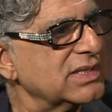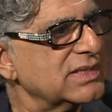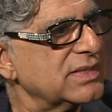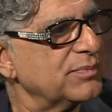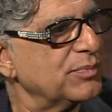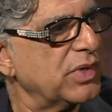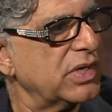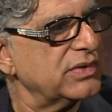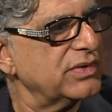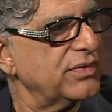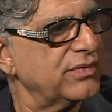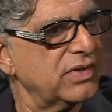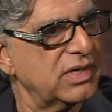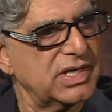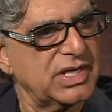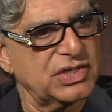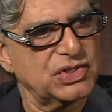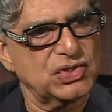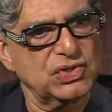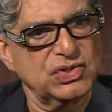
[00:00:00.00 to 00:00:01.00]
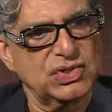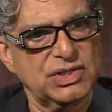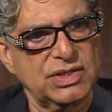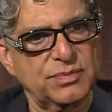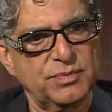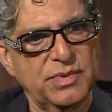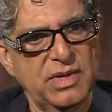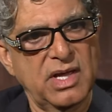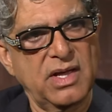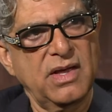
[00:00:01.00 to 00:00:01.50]
It's about the
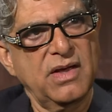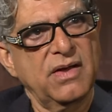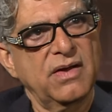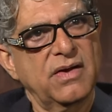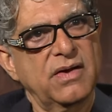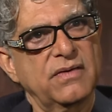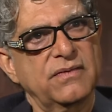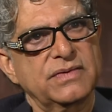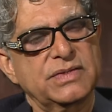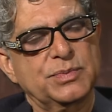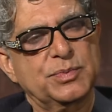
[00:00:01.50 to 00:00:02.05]
relationship of